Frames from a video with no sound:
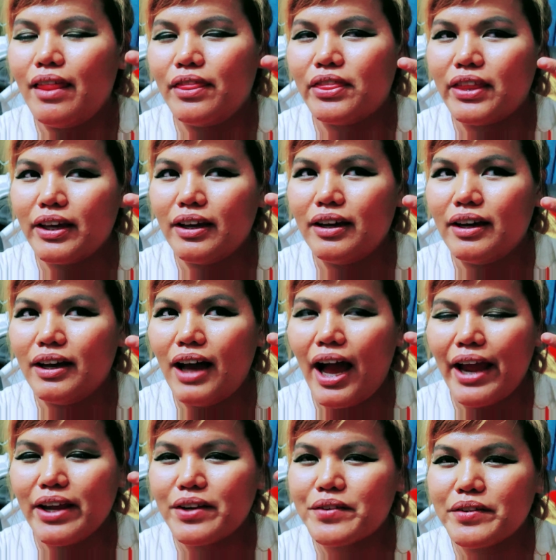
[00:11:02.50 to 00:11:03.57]
the
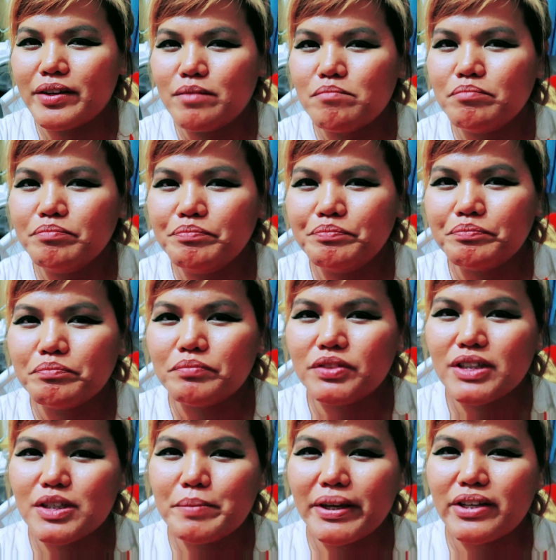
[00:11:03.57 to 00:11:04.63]
eye cream
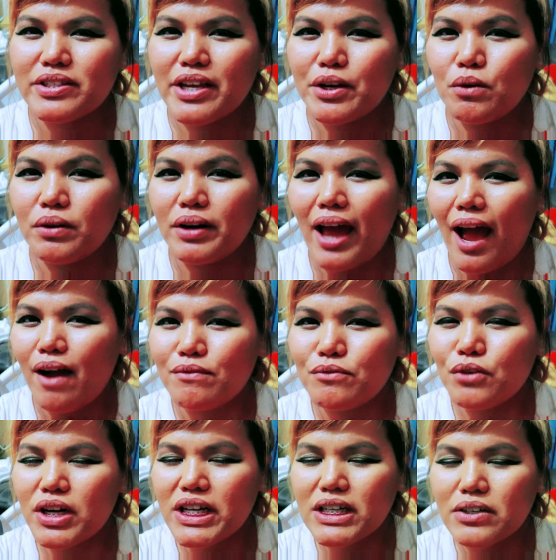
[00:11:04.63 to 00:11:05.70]
just because I don't have
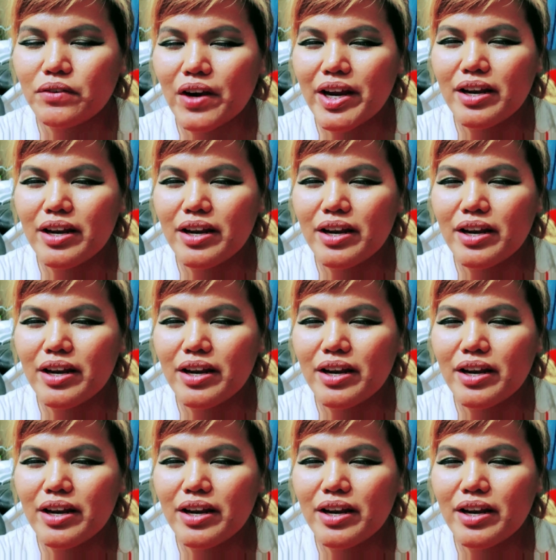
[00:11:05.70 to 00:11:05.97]
one right